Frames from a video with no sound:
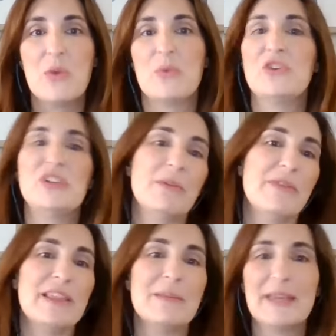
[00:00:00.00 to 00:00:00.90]
We usually
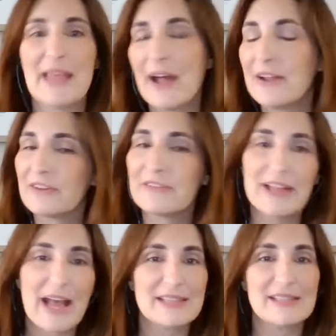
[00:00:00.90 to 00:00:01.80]
provide them a calendar of
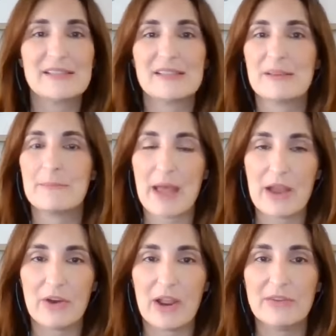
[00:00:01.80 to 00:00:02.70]
classes and some
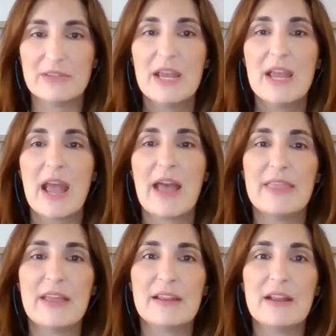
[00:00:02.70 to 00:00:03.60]
background,
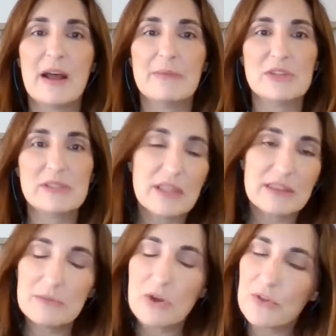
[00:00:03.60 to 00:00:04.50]
and then just
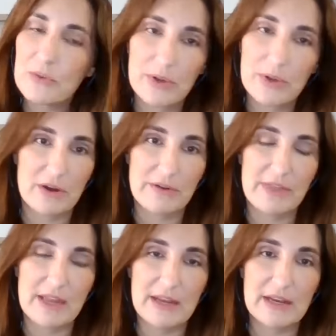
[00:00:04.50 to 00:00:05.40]
let them know that we're here if
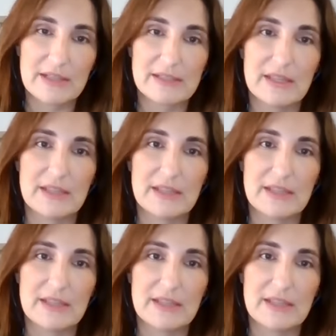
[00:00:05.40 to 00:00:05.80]
they need us.